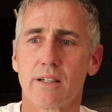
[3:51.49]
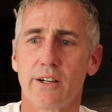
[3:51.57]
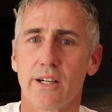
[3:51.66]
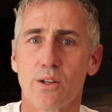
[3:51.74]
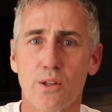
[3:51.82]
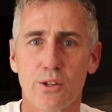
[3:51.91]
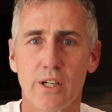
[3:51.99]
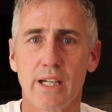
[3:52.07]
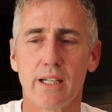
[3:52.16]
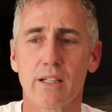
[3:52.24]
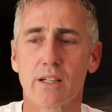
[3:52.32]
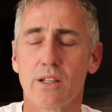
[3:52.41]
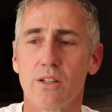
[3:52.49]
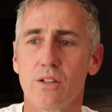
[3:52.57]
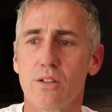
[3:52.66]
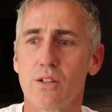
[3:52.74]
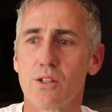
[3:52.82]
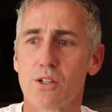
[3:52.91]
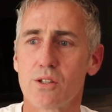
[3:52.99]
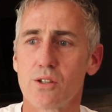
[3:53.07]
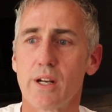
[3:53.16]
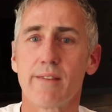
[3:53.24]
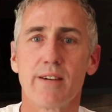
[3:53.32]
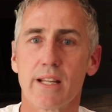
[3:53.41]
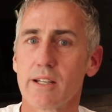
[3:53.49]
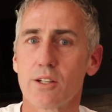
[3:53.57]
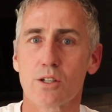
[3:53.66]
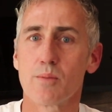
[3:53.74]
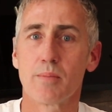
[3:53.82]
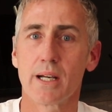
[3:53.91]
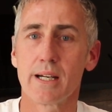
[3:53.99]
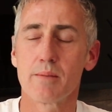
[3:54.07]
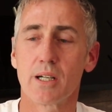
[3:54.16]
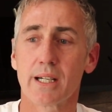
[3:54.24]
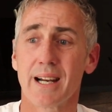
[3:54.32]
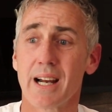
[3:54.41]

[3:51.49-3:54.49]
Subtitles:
Rio 3, you should have nothing to complain about,